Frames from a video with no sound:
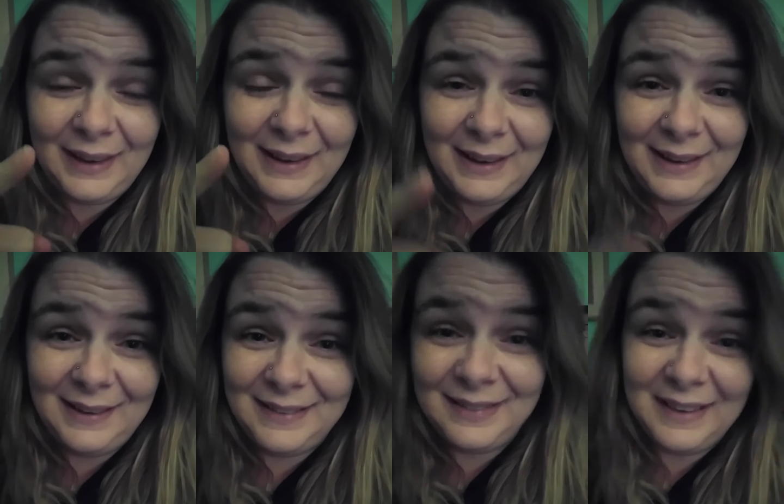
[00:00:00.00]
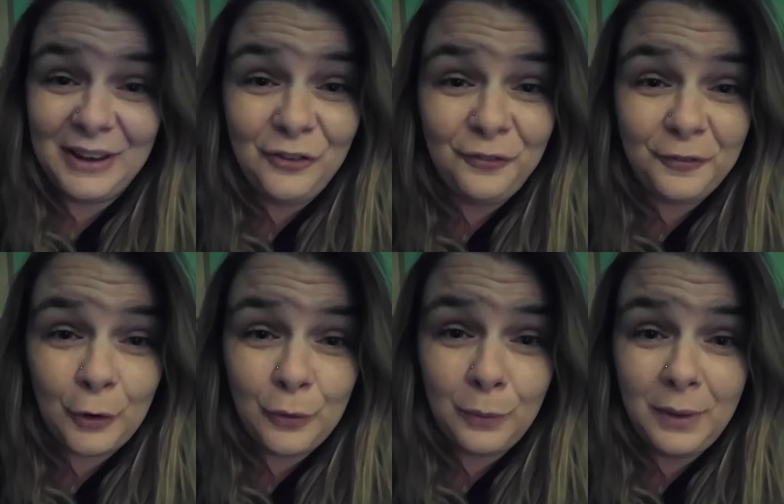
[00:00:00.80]
It is
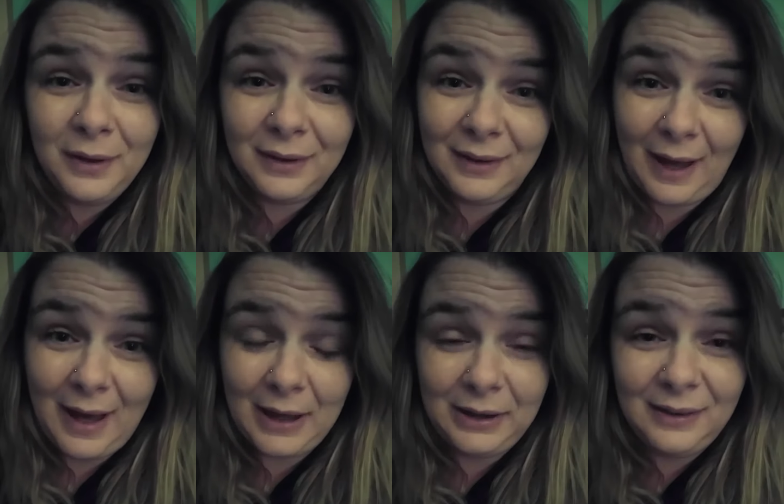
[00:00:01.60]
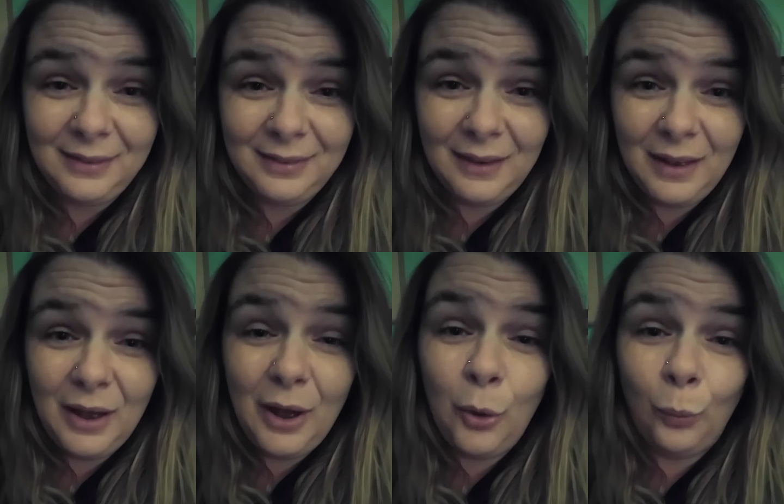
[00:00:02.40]
Info Goddess
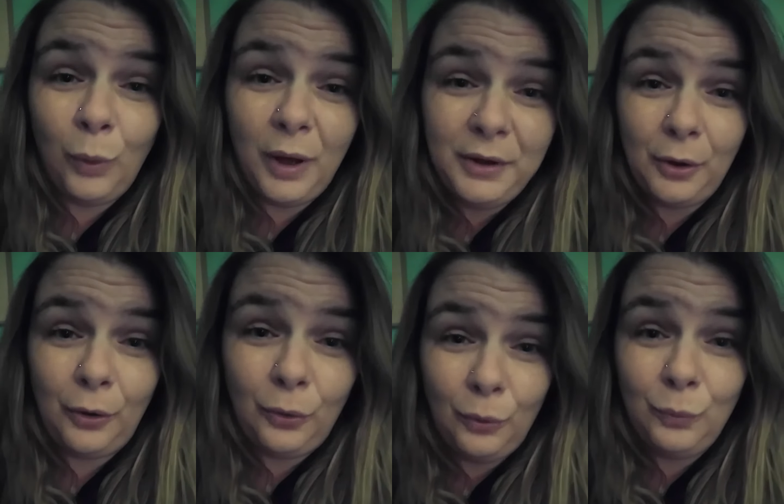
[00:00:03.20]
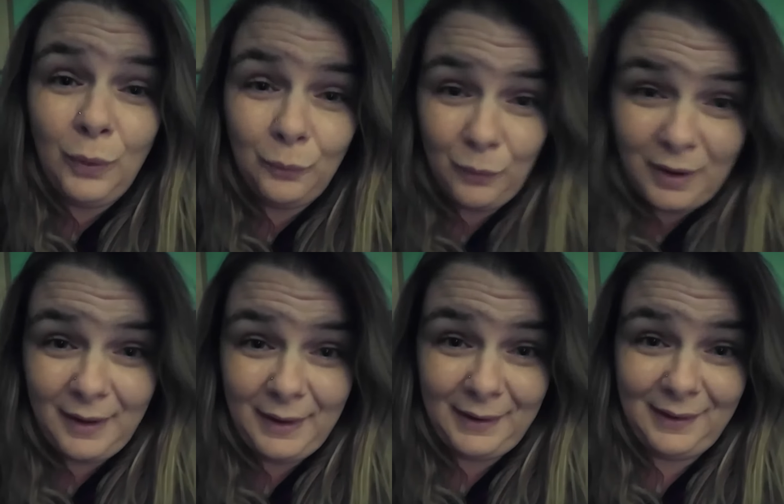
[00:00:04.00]

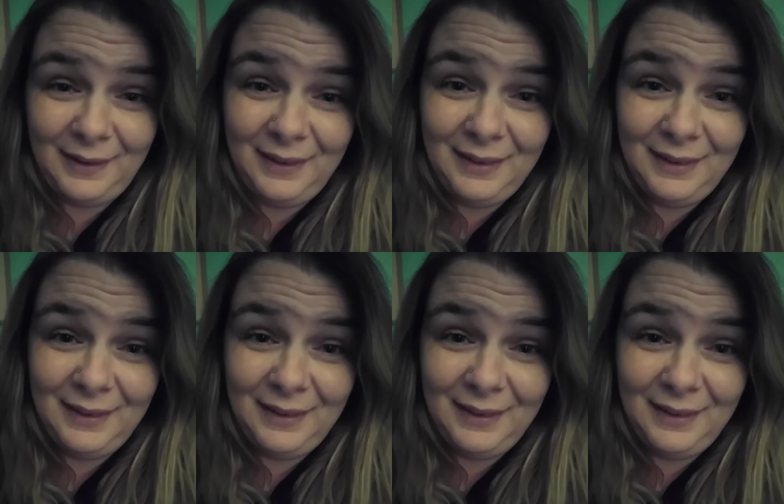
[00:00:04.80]
101.